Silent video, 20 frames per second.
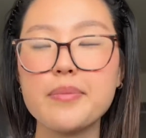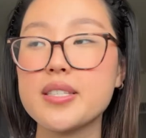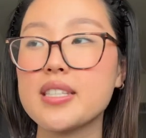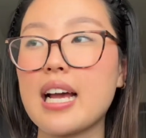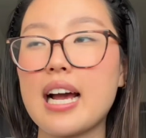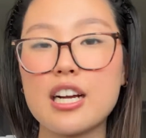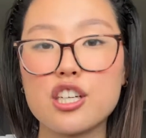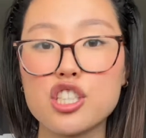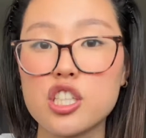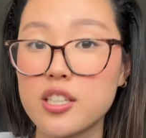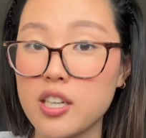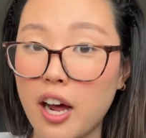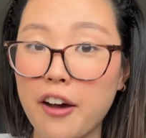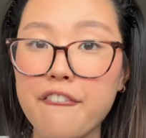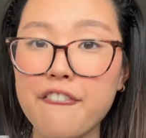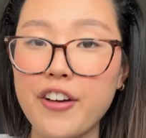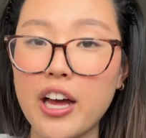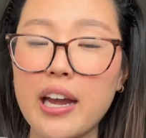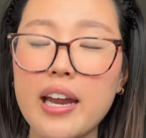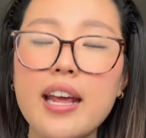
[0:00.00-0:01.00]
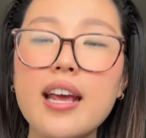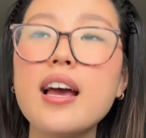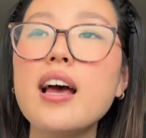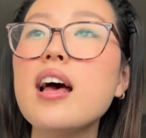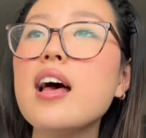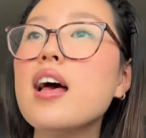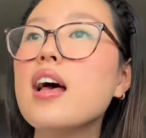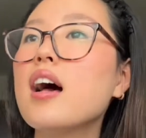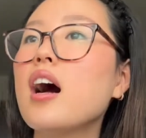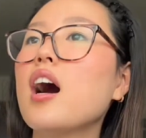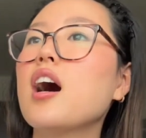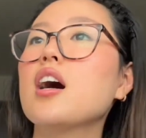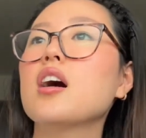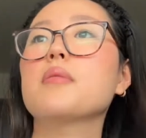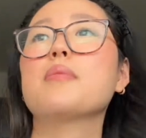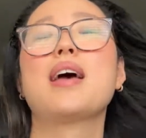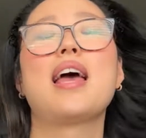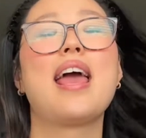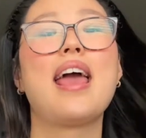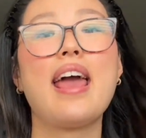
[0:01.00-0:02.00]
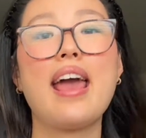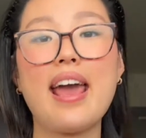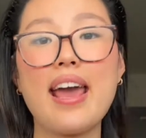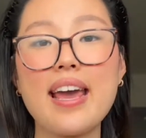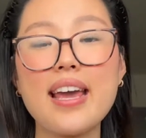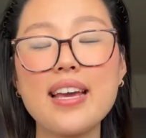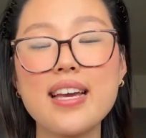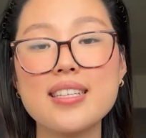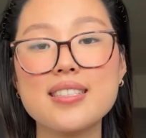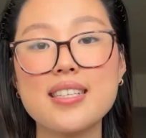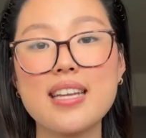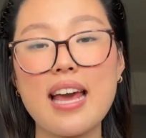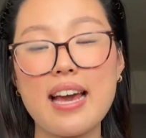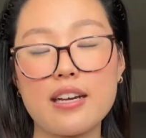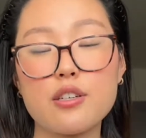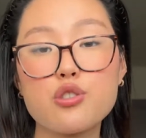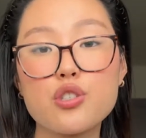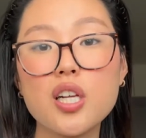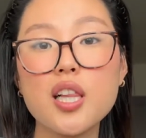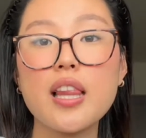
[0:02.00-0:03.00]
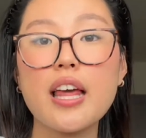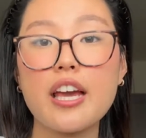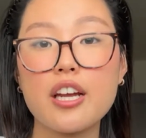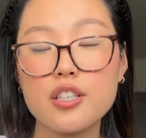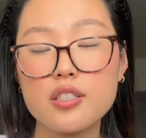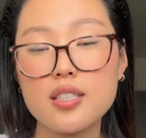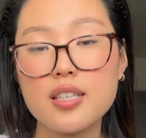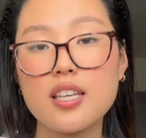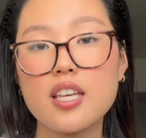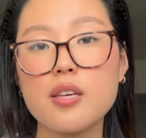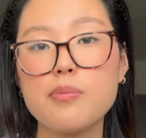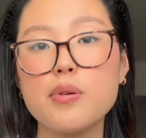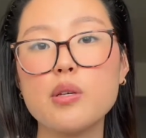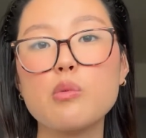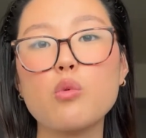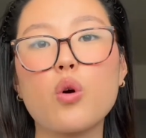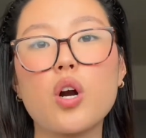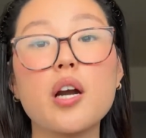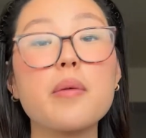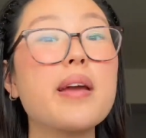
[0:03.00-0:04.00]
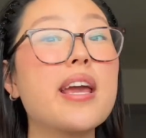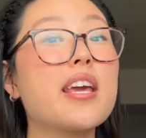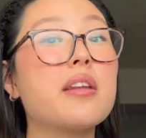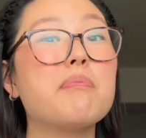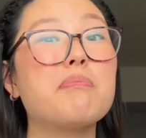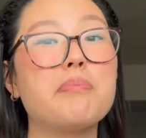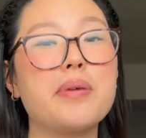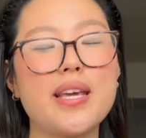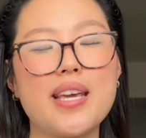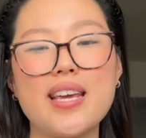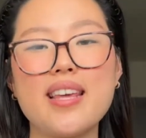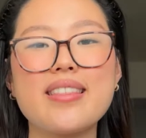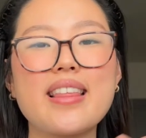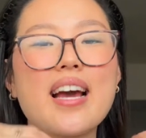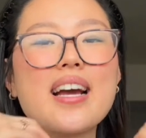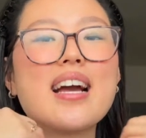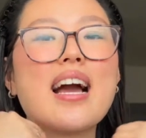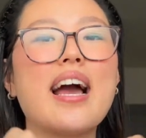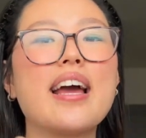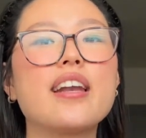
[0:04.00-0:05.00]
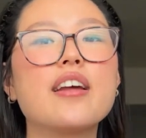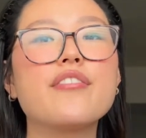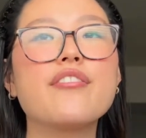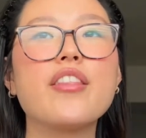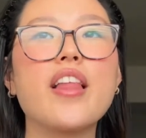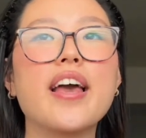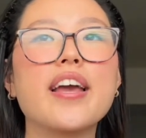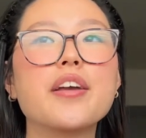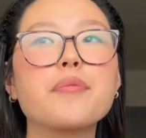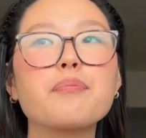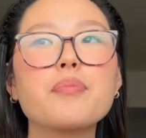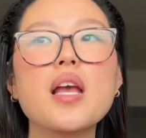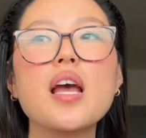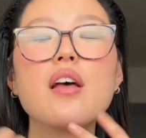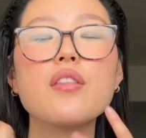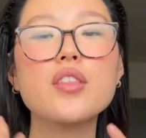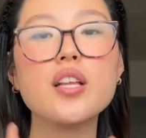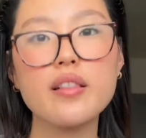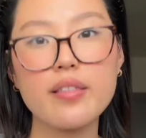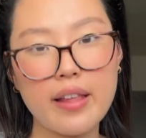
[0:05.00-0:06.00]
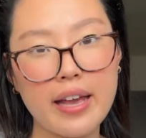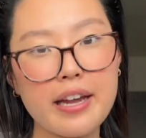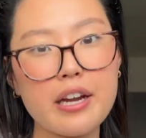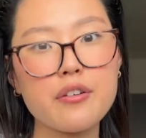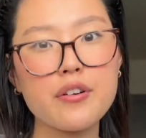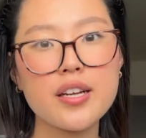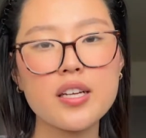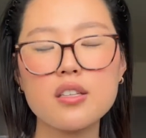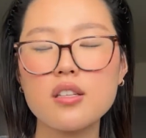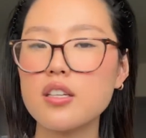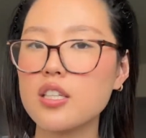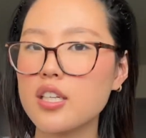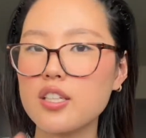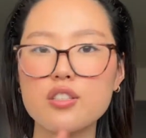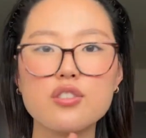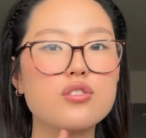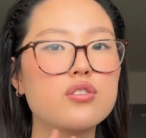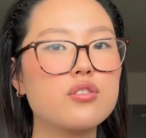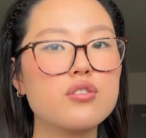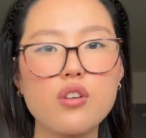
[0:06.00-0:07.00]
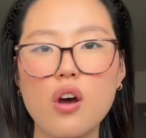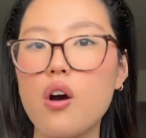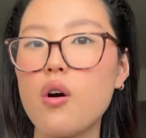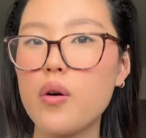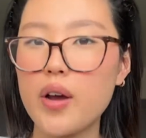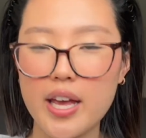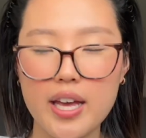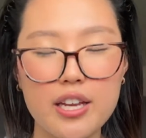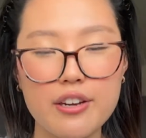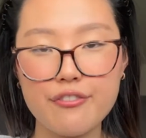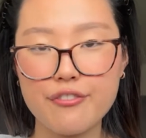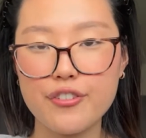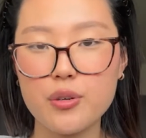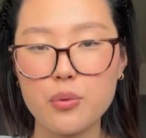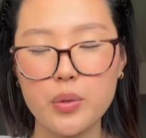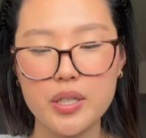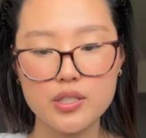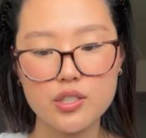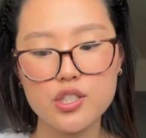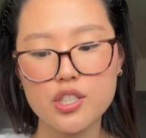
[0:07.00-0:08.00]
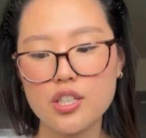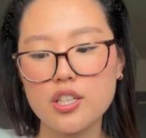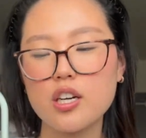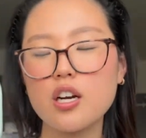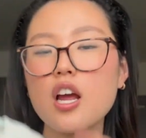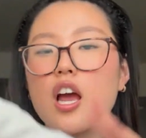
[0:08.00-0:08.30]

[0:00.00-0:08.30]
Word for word: It's actually not funny. A, it's an extra layer to keep you warm, and B, that kind of like the layering look is so in for winter.